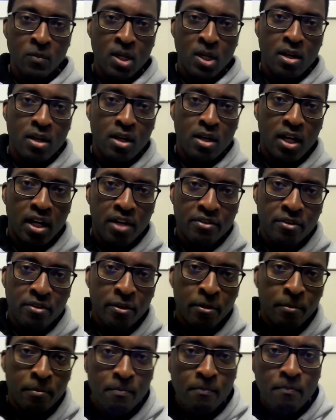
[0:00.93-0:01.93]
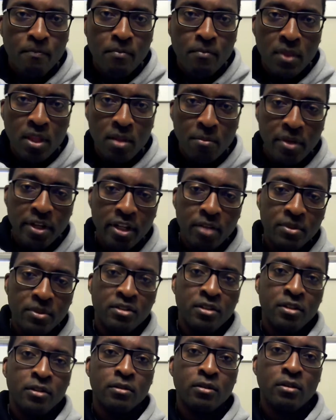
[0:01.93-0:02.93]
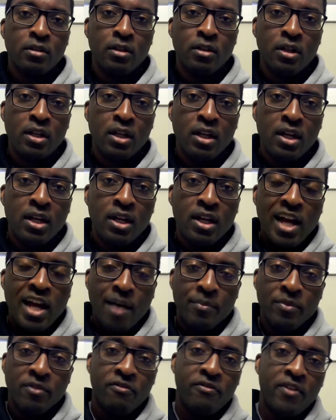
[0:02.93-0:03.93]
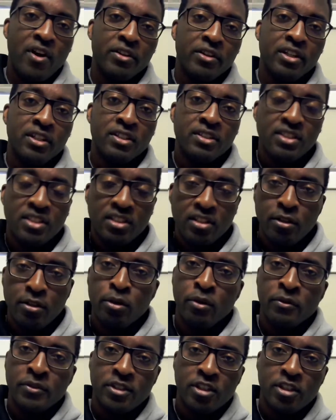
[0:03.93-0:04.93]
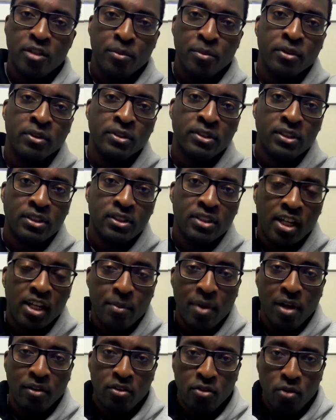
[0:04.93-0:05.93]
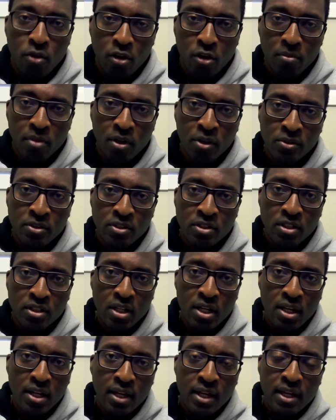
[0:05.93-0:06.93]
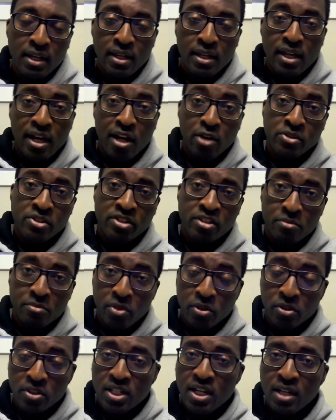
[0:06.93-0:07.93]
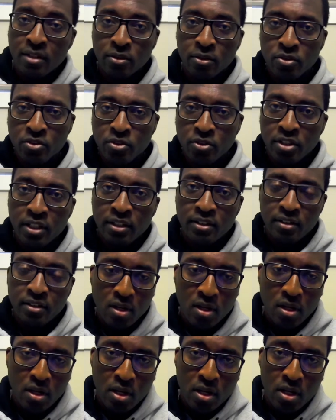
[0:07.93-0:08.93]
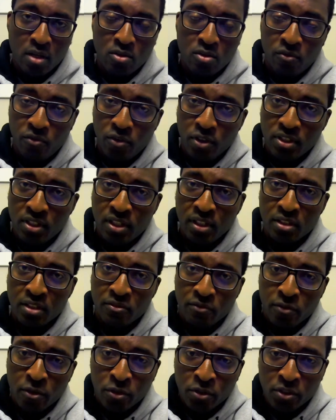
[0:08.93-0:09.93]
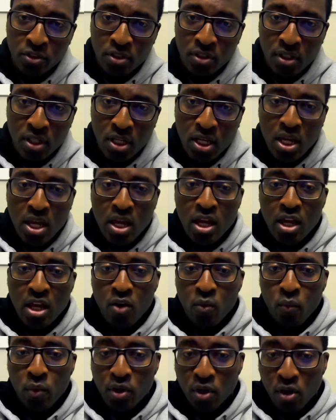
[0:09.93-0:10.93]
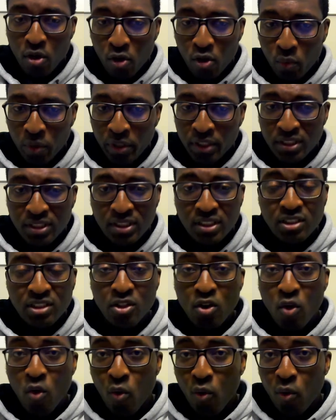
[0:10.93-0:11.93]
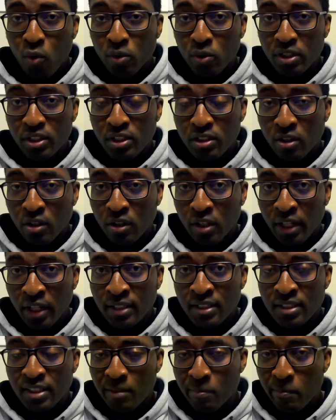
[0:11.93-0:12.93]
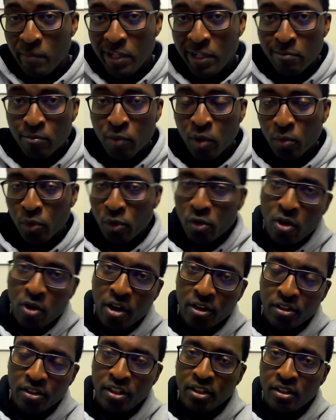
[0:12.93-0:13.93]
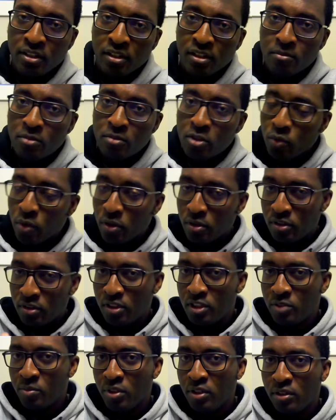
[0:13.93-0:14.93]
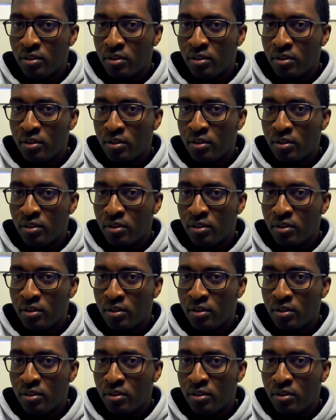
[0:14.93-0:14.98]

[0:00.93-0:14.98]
Hi there, my name is Neil. I'm the founder and CEO of Simius, and I'm here to talk about how Simius handles your data. First thing is first, we always only collect the minimum required data. So, what does this mean?